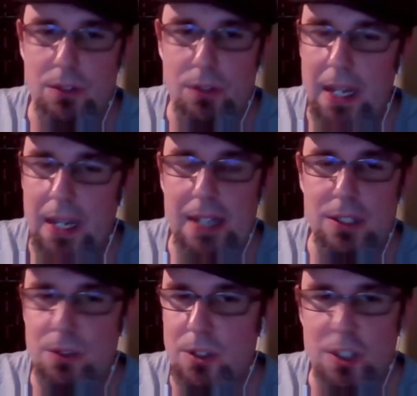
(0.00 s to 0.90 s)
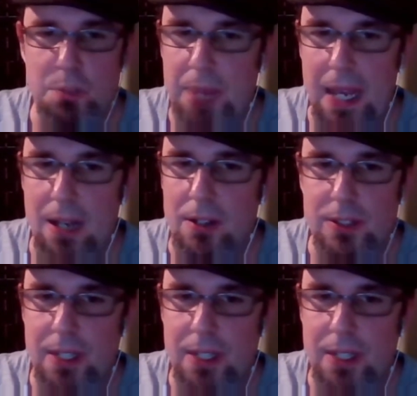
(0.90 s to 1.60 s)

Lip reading: three guys who are just pals.